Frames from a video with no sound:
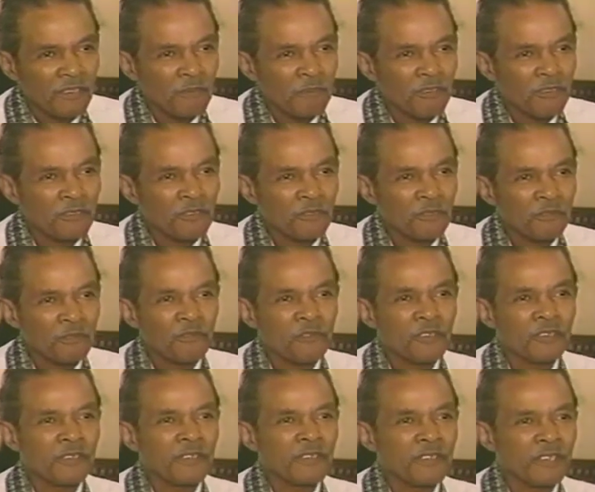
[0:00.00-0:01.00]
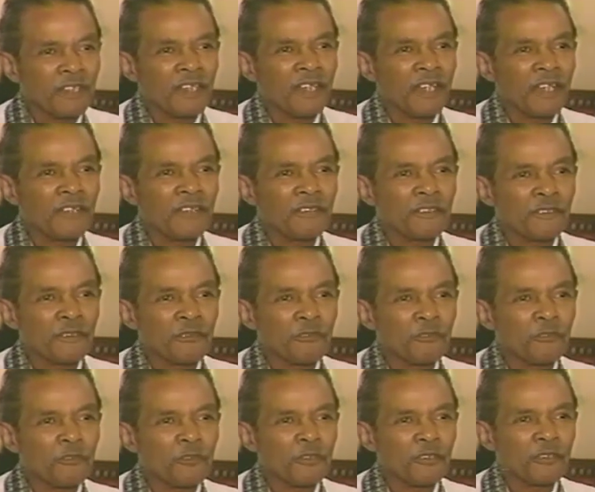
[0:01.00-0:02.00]
musical feel that they had, you know,
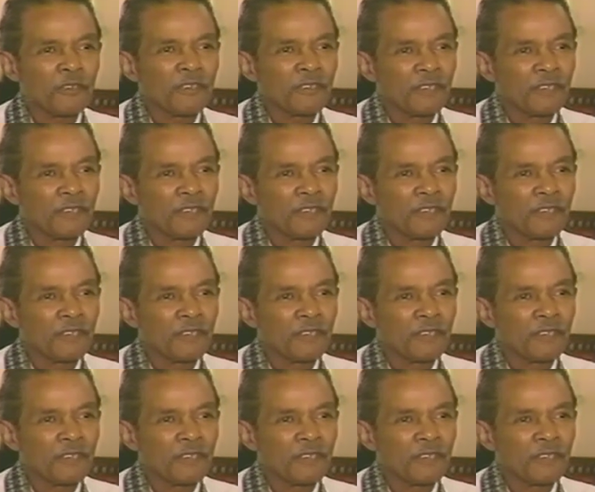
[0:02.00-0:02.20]
for it.